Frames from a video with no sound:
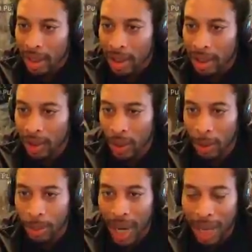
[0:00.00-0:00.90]
Just want
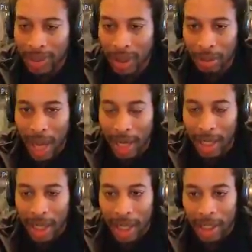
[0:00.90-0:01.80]
to pop
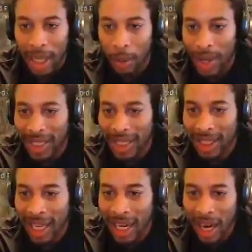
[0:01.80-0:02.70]
somebody. Can we
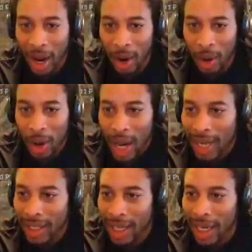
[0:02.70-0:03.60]
just get it on?
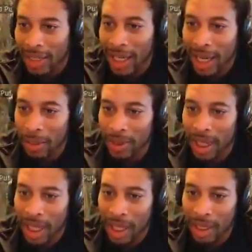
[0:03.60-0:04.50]
And then I damn
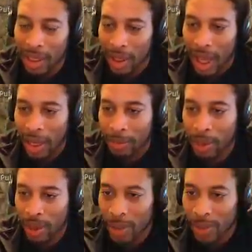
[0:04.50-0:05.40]
then look, I
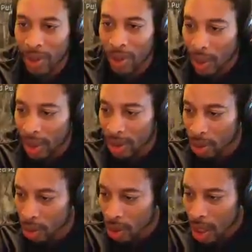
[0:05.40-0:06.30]
pulled up on one
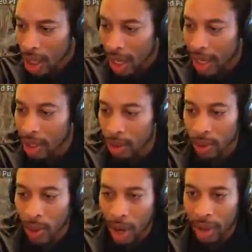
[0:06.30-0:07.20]
dude and he was
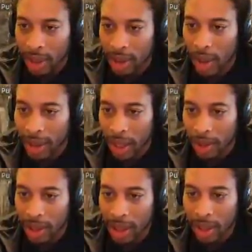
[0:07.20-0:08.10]
walking, so I
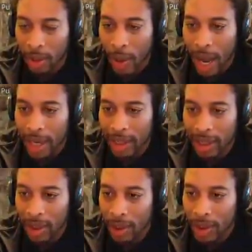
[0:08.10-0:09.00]
thought he needed a ride. I
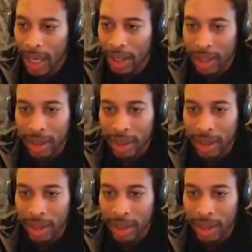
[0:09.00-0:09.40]
slowed down.